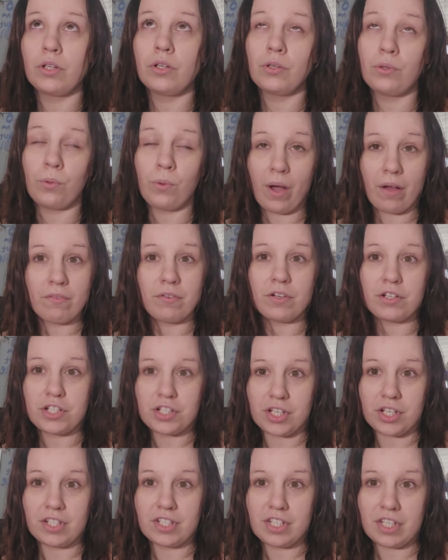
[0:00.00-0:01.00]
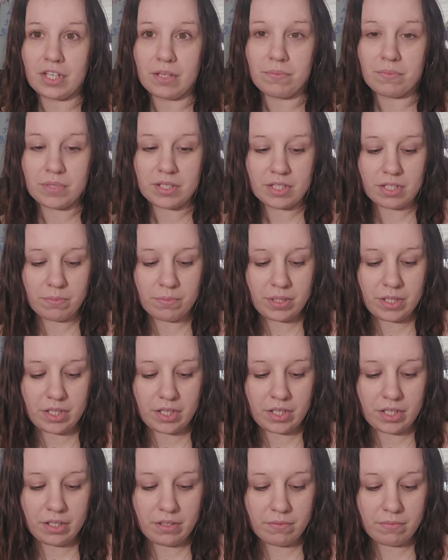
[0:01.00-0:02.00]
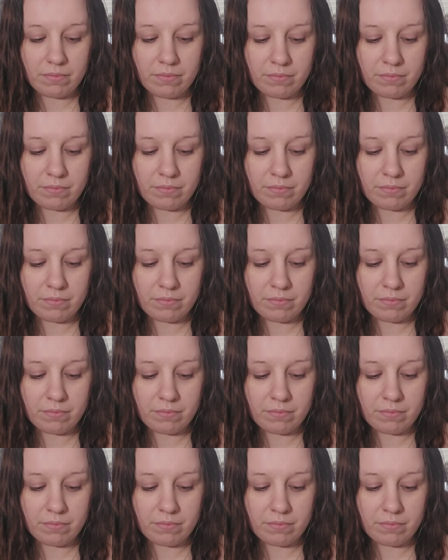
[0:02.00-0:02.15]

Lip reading: whoever she deems to be